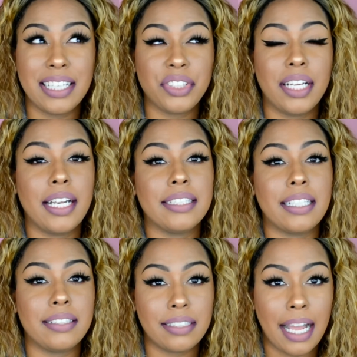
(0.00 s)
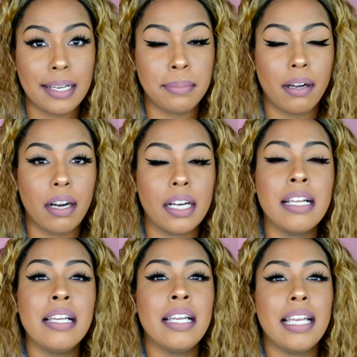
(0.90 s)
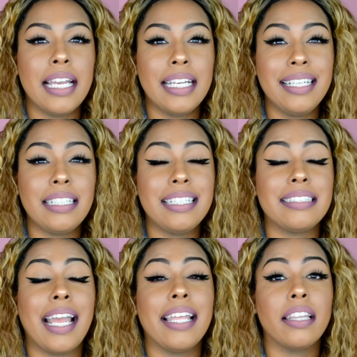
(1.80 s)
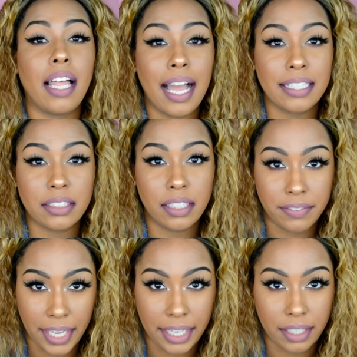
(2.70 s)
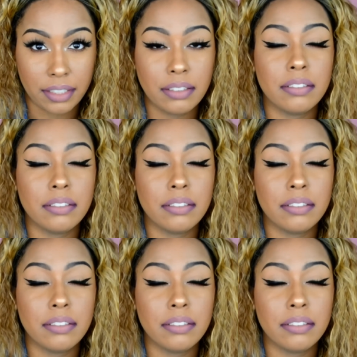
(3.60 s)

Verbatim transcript: I tried it as a side part and it is a lot of hair.